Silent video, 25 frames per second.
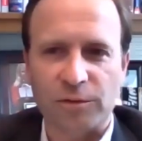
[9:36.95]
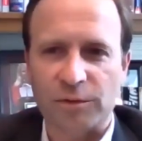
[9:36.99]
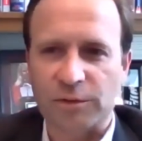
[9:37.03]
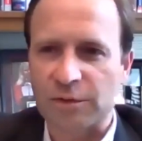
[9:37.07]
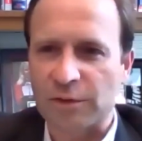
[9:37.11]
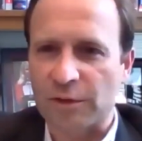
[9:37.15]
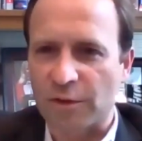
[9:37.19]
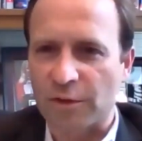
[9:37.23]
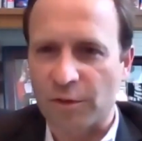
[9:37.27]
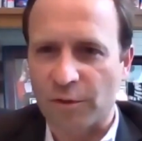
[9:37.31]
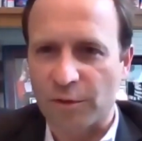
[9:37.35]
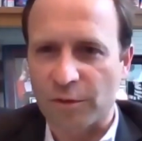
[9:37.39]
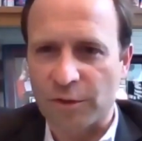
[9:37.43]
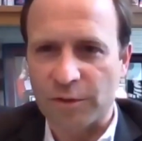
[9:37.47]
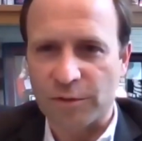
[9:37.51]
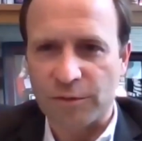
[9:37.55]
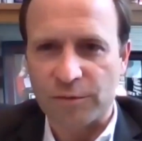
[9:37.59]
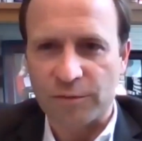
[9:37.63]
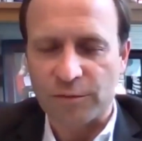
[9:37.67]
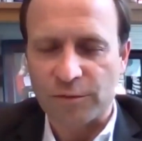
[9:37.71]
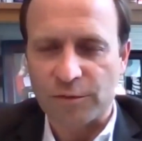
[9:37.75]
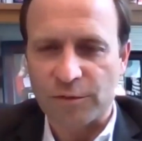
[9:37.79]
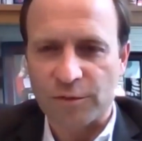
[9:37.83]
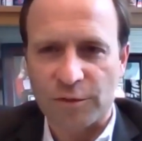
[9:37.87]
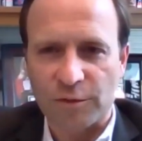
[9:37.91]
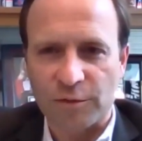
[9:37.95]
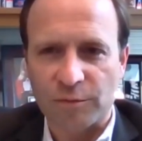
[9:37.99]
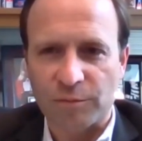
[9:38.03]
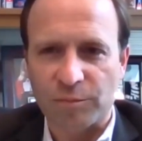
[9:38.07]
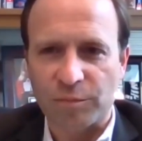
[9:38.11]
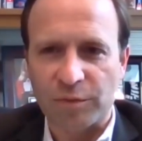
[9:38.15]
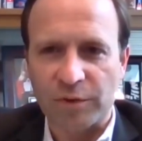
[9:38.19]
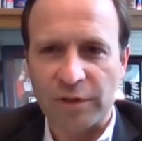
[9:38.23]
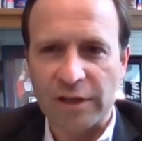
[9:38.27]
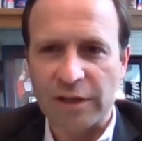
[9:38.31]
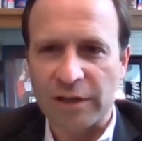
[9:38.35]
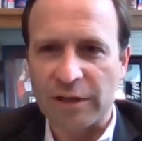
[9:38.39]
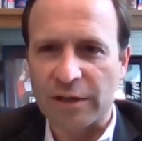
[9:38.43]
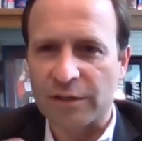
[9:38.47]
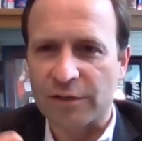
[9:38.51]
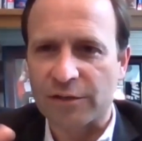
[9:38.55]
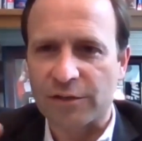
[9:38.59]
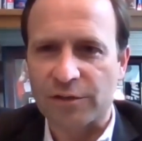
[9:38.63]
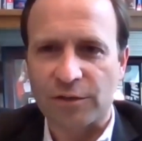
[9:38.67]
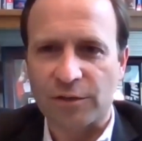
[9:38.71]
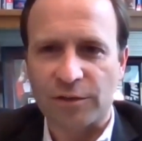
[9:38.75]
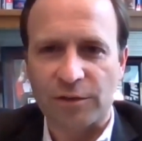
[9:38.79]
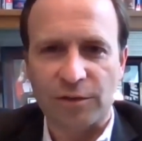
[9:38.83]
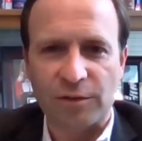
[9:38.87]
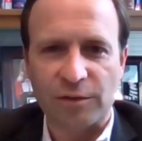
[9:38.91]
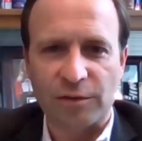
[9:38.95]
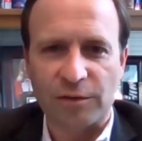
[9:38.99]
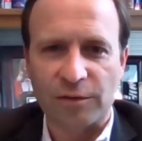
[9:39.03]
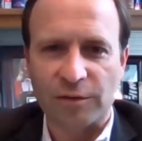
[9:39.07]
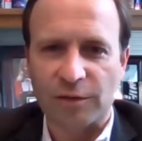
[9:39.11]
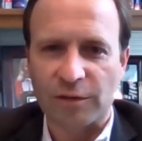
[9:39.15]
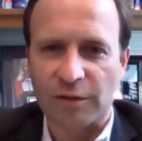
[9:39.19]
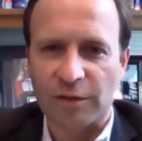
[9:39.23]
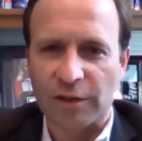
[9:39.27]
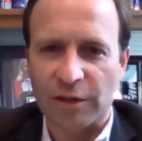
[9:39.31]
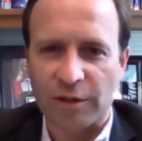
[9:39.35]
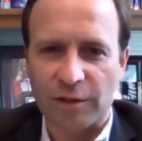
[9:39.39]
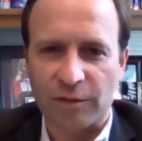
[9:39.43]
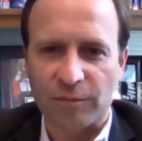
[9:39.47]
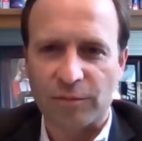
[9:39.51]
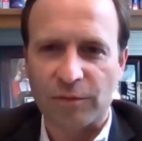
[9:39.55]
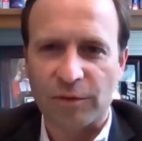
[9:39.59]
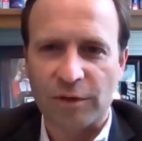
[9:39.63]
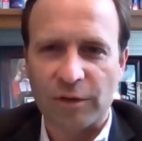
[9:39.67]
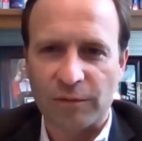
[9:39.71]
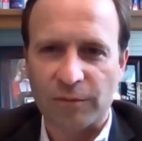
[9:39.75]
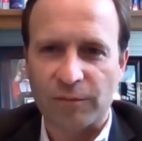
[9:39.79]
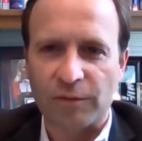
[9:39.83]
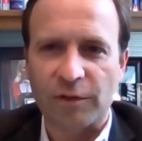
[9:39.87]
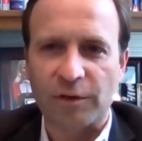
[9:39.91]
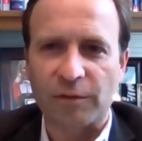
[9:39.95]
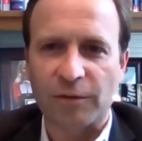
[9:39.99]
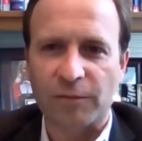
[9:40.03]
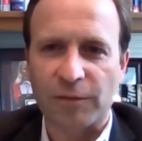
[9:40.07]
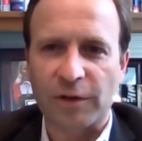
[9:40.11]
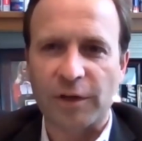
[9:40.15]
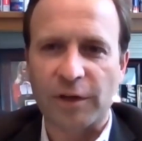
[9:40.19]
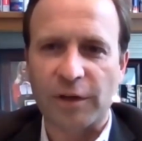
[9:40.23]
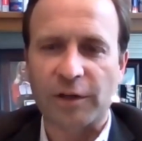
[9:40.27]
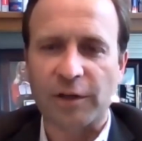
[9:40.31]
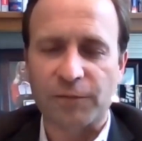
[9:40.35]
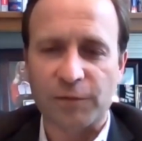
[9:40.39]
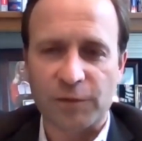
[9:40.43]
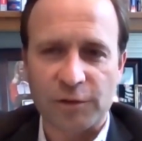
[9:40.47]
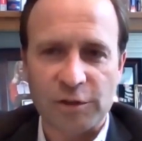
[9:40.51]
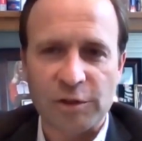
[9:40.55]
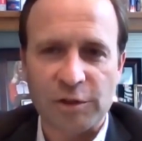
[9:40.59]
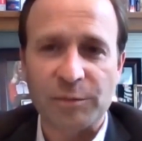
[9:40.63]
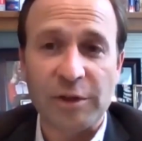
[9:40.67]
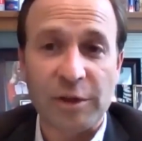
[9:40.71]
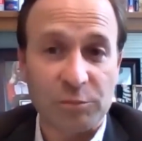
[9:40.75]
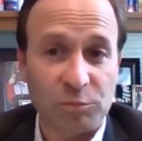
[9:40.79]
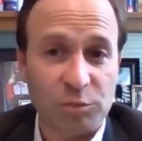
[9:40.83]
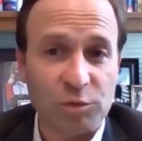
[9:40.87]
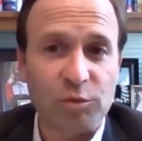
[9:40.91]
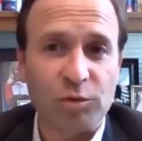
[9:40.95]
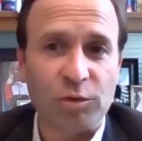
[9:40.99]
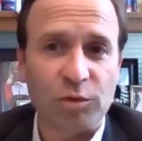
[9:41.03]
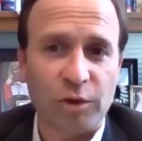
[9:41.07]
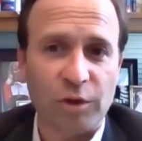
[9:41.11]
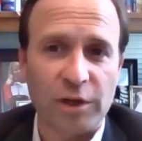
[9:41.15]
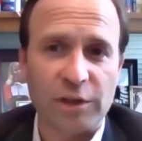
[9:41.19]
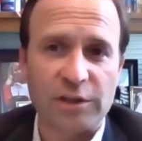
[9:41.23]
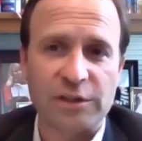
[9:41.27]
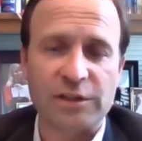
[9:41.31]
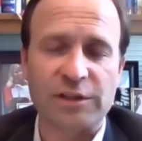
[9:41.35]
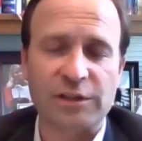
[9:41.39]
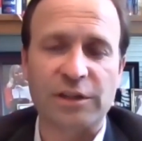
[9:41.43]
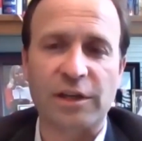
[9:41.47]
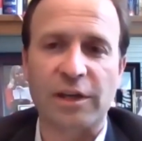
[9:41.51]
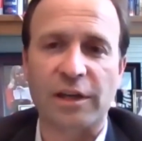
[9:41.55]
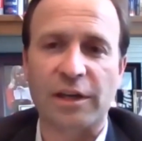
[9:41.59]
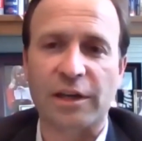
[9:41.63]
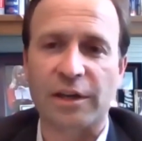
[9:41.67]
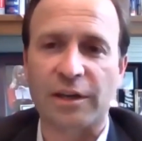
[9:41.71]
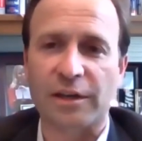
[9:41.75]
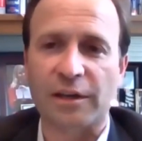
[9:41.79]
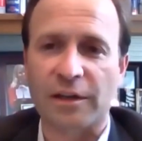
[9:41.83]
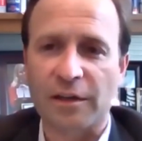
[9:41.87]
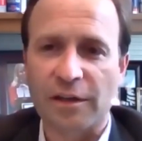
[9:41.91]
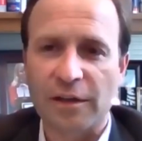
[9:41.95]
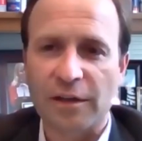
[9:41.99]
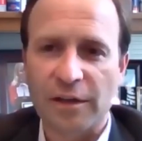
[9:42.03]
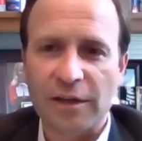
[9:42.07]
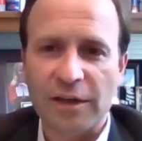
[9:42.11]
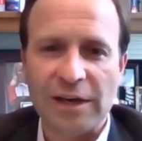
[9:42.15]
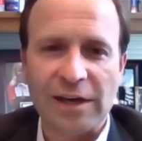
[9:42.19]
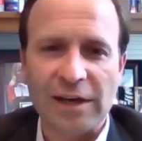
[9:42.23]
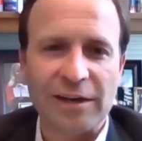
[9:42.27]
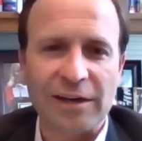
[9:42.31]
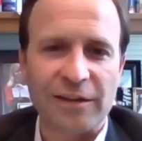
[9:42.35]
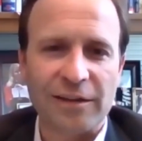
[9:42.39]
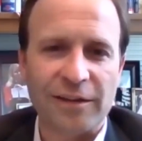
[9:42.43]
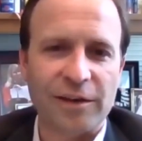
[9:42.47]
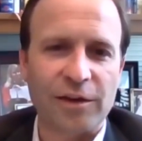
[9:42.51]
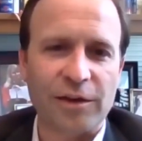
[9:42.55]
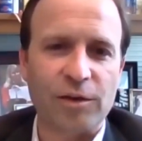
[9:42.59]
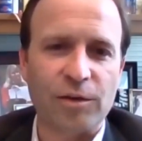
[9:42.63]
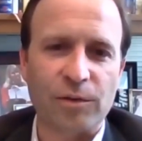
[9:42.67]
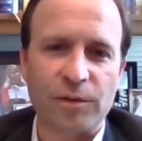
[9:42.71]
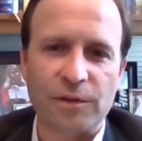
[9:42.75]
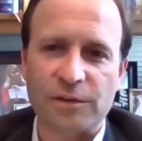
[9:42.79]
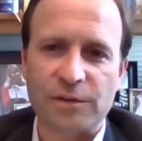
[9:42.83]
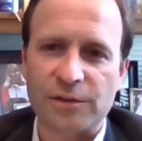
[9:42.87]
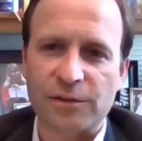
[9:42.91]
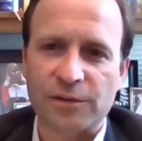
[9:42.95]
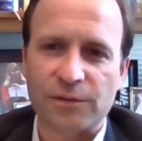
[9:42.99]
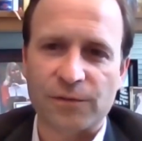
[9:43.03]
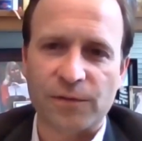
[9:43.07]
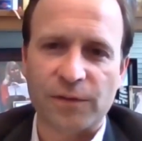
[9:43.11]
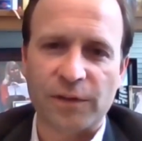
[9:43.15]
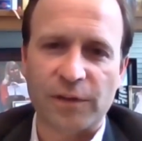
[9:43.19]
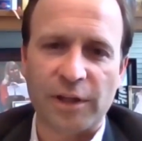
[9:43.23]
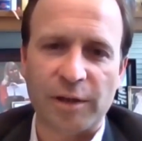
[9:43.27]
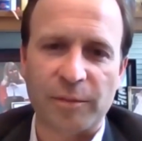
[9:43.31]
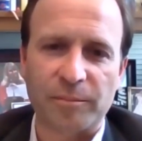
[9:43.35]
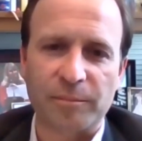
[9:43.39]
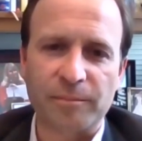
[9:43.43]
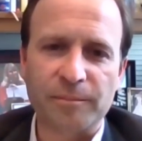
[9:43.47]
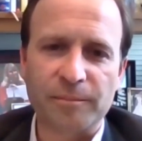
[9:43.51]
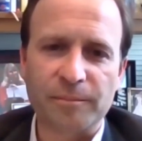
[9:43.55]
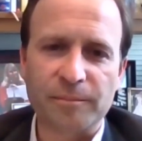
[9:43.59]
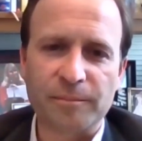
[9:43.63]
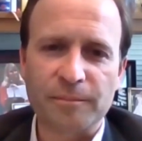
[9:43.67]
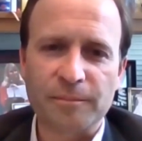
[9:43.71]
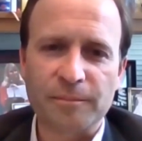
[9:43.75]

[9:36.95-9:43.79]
Is it only certain plans, if somebody had Blue Cross today, how do they know this is for them?